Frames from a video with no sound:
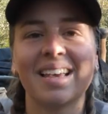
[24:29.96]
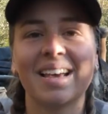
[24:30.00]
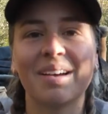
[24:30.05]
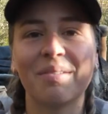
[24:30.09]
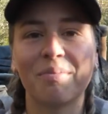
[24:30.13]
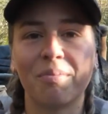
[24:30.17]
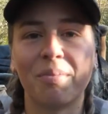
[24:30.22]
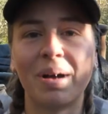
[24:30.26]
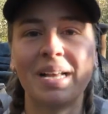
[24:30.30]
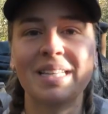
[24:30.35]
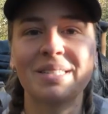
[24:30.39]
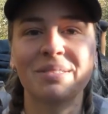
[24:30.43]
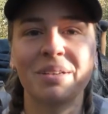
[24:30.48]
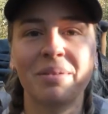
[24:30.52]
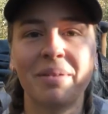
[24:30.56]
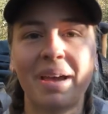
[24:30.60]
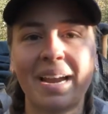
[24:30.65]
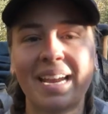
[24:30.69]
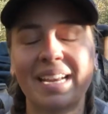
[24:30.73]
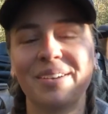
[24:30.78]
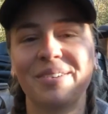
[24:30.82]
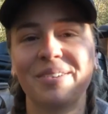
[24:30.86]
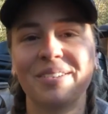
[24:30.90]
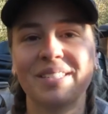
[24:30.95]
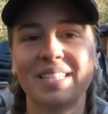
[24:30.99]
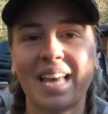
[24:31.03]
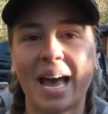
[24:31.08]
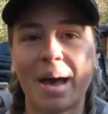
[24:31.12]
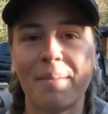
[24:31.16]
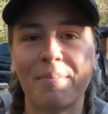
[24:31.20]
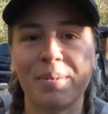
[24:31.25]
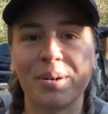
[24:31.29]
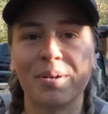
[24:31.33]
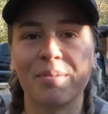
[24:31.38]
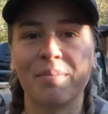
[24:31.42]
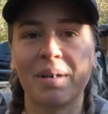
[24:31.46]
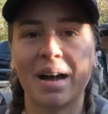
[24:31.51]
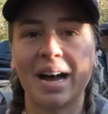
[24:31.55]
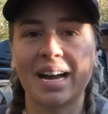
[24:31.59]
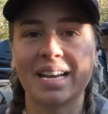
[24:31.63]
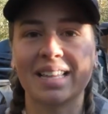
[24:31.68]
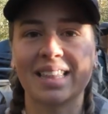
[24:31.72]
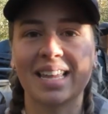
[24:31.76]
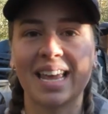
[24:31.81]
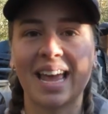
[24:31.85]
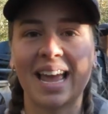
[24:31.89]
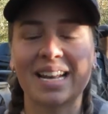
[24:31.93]
Once we're back in Halls Gap, it'll
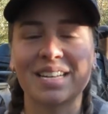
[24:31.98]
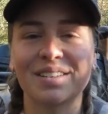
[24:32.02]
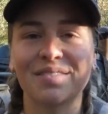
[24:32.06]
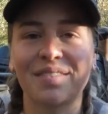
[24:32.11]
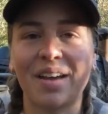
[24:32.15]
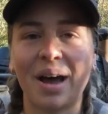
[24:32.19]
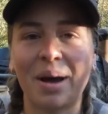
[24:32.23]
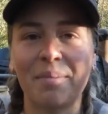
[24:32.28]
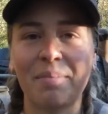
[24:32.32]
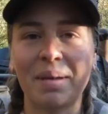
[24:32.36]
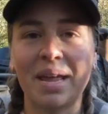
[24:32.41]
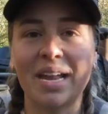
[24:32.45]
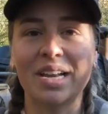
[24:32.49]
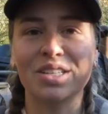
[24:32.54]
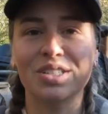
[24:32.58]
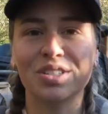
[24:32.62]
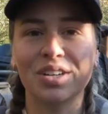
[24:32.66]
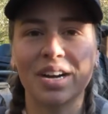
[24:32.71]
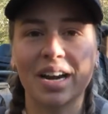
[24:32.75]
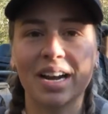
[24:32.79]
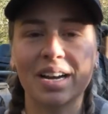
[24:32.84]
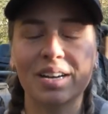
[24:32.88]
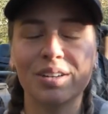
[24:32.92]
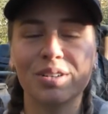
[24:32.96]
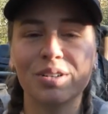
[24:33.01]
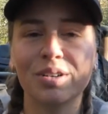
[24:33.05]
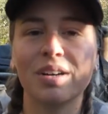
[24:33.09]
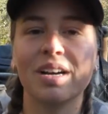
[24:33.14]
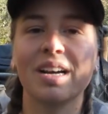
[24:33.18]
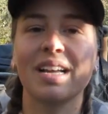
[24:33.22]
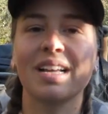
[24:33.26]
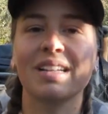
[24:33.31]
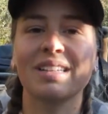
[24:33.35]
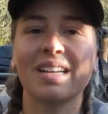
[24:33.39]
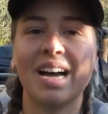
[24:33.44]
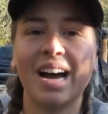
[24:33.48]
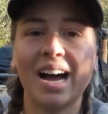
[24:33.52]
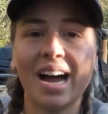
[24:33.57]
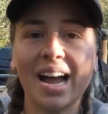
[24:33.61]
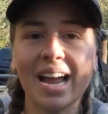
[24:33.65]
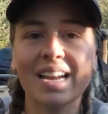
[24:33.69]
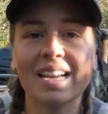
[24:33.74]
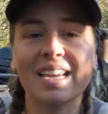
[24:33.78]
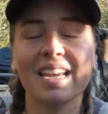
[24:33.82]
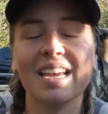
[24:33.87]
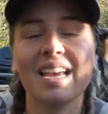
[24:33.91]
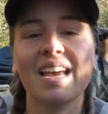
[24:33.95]
mark the end of our Peaks Trail
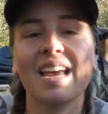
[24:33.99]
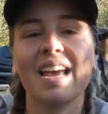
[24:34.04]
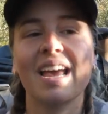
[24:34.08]
hike,